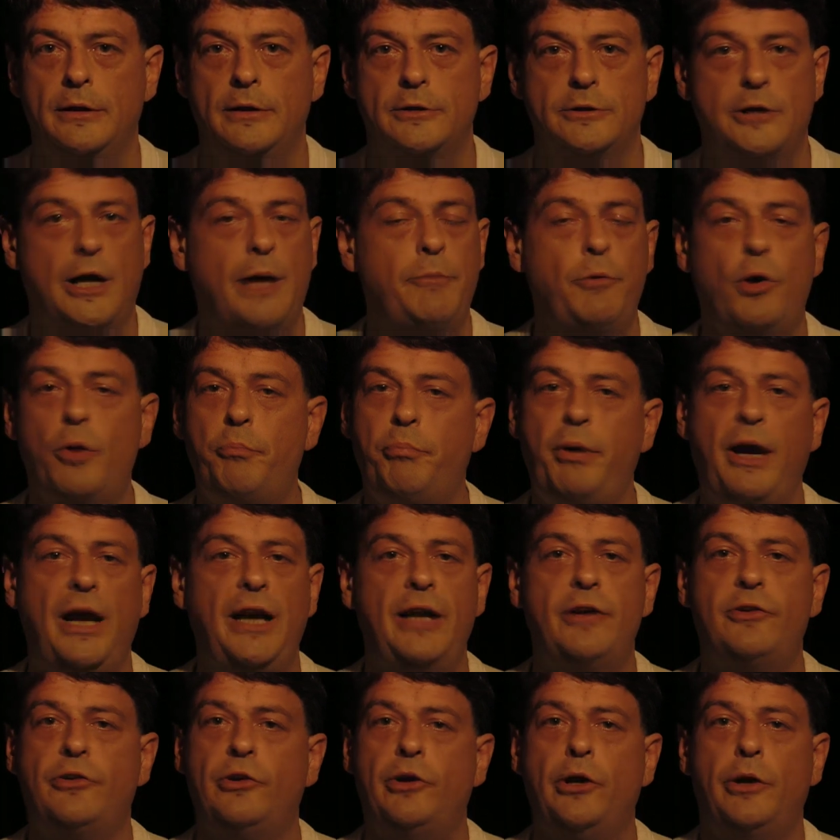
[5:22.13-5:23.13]
So I'm not
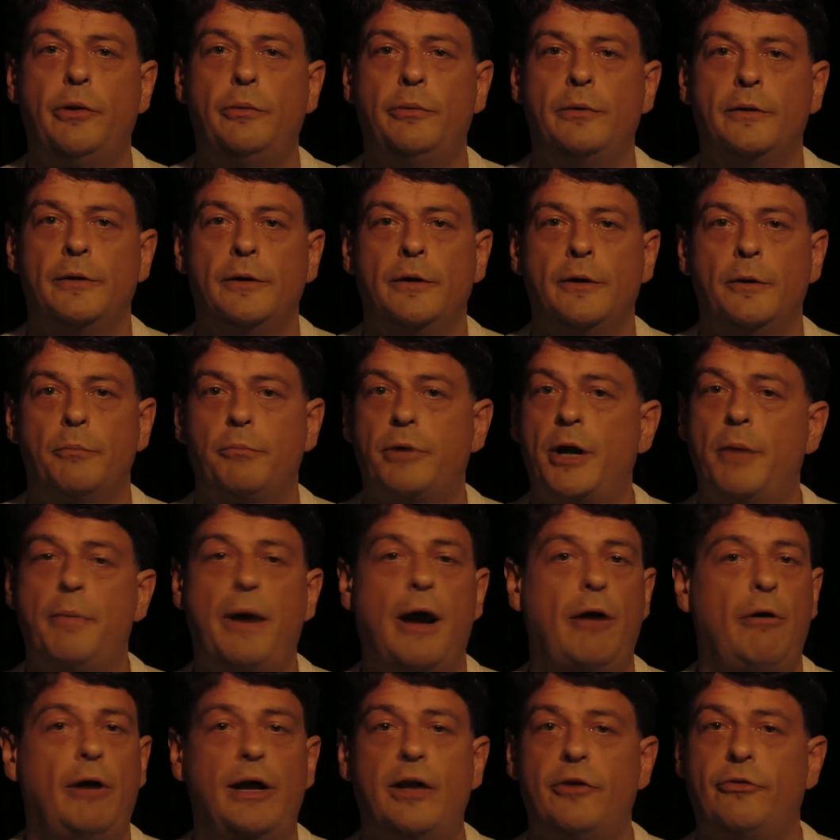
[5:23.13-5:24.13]
appealing to you
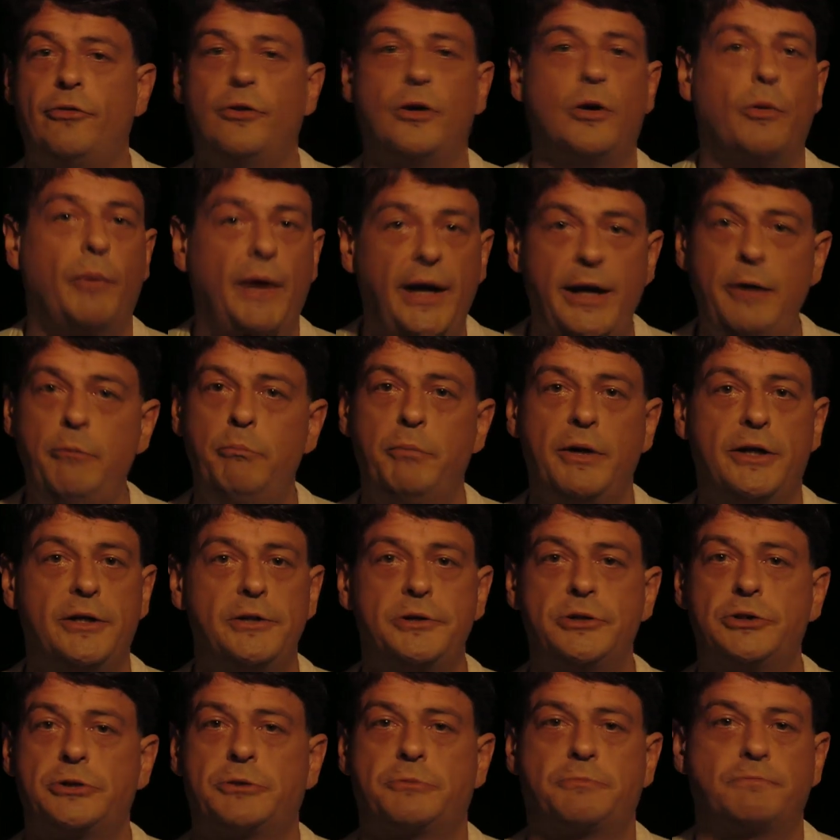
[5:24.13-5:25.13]
primarily as the Queen,
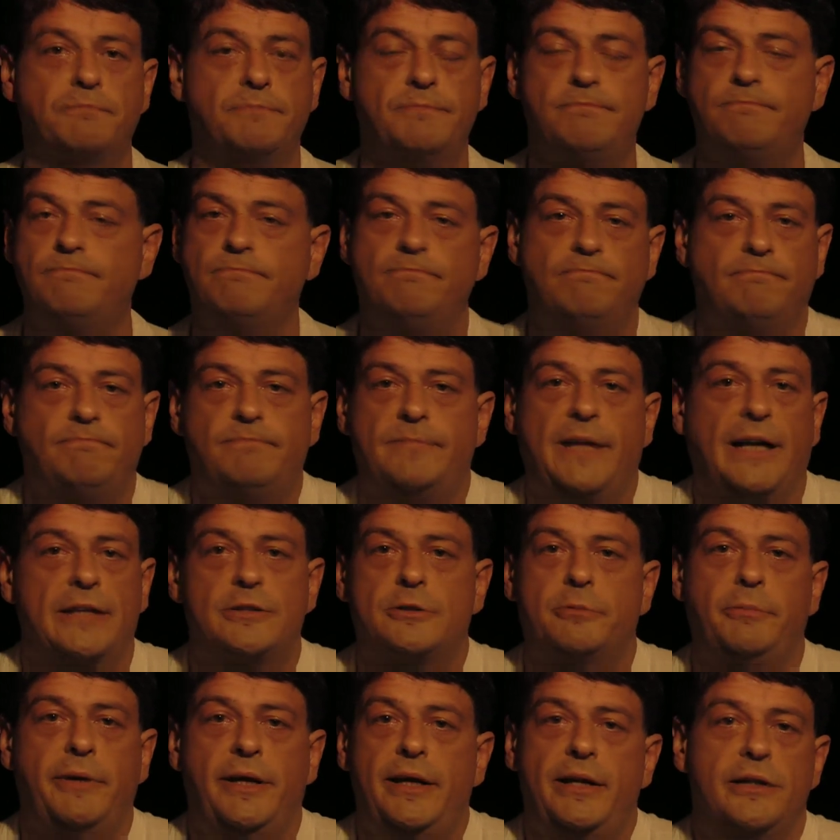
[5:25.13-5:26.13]
because that
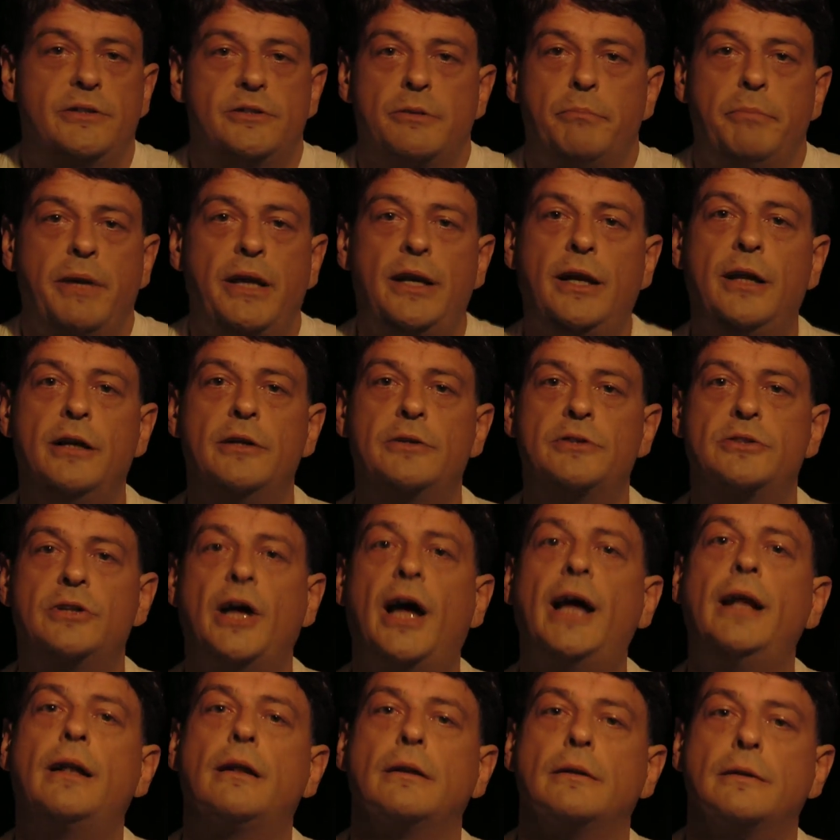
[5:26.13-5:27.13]
to me is a meaningless
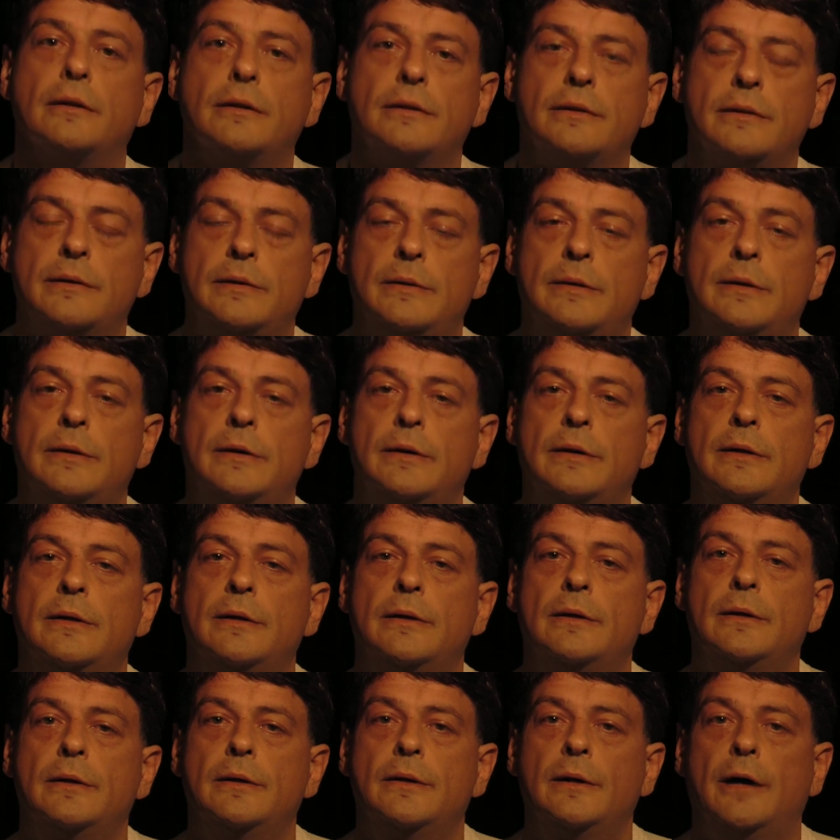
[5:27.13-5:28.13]
title.
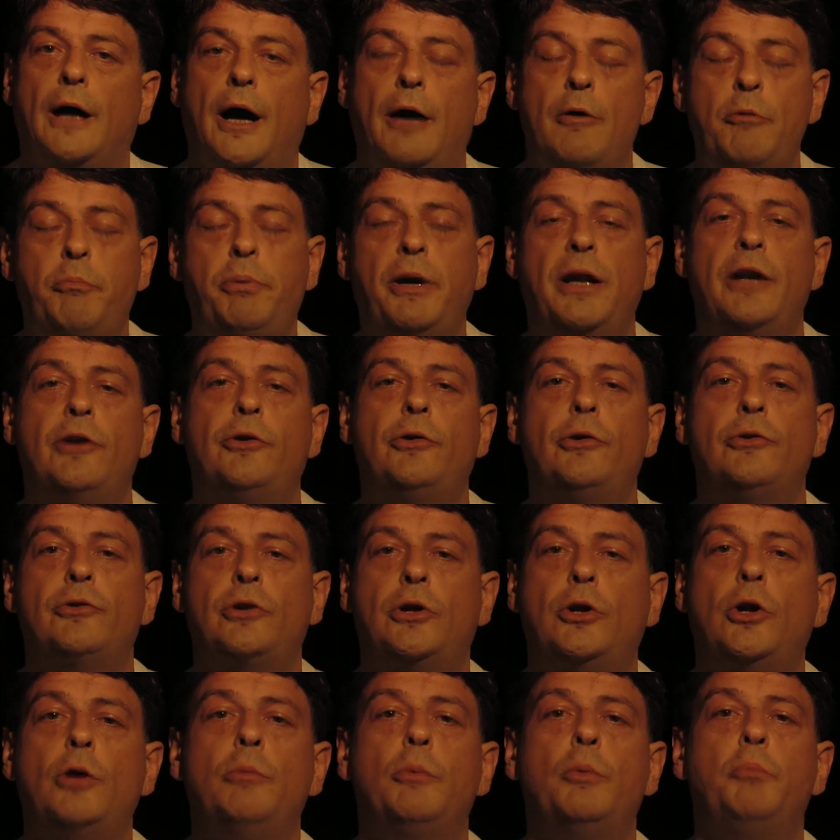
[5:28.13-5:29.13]
I'm appealing to you as
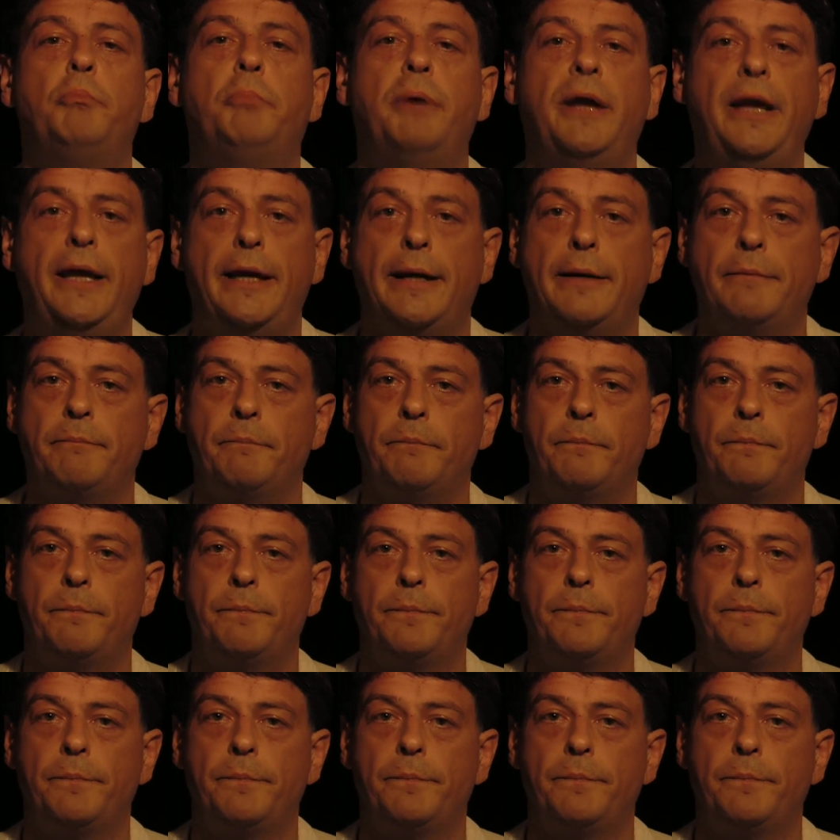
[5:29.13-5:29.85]
a human being.